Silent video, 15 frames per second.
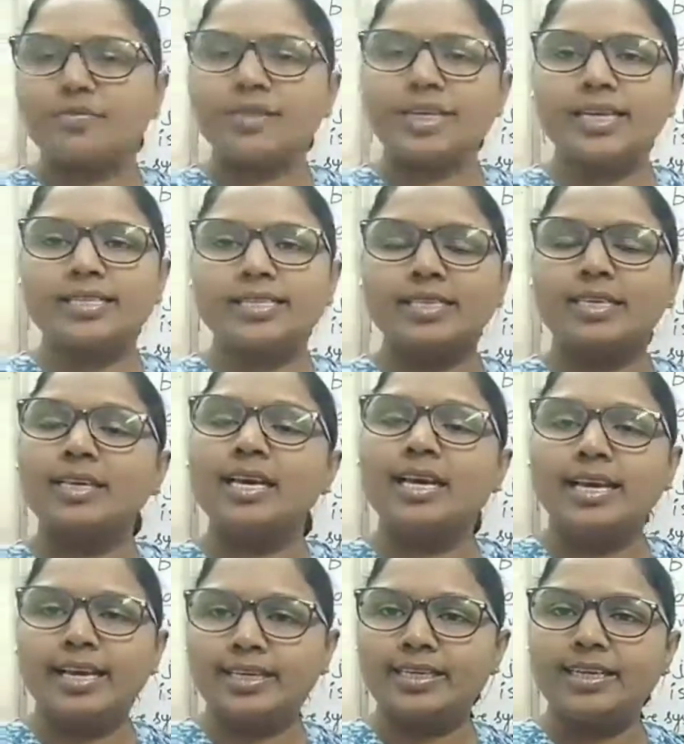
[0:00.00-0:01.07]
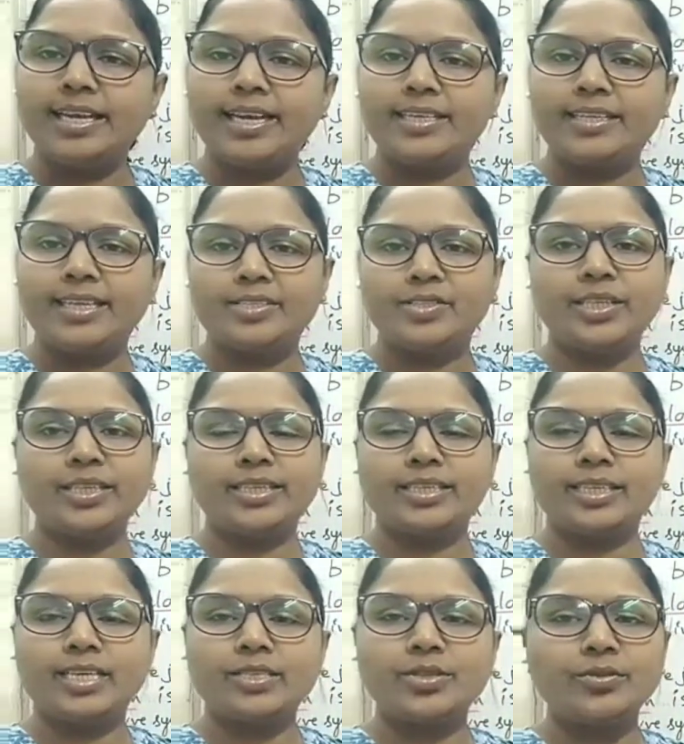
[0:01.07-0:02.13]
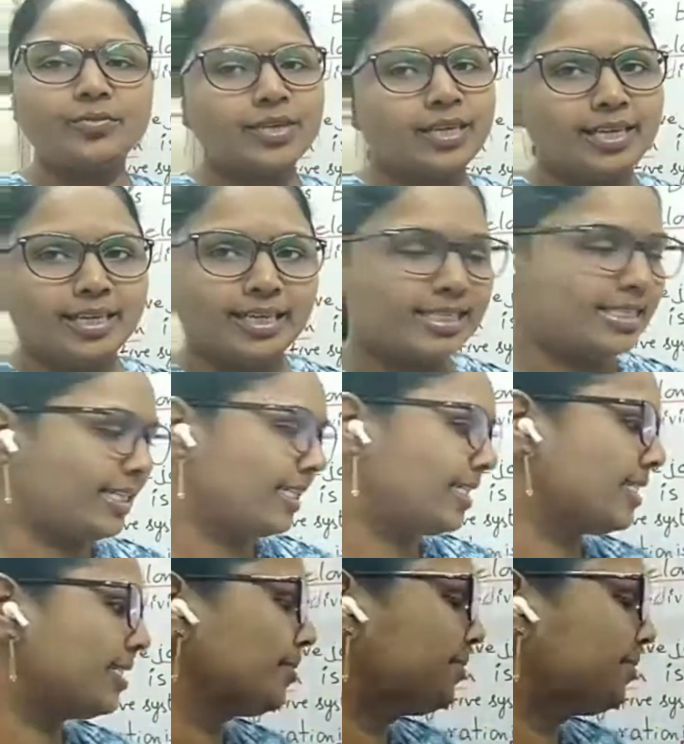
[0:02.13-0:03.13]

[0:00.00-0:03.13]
We can see egg-laying nature in case of insects.